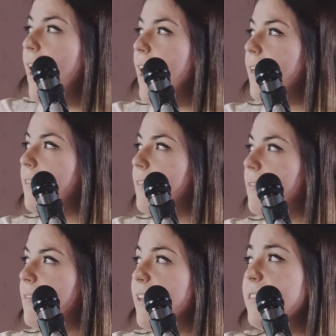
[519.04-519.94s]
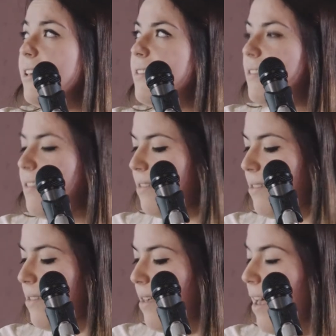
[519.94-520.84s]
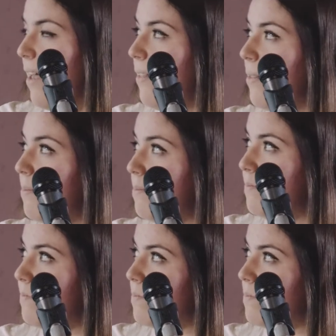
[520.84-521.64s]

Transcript: And that's it. And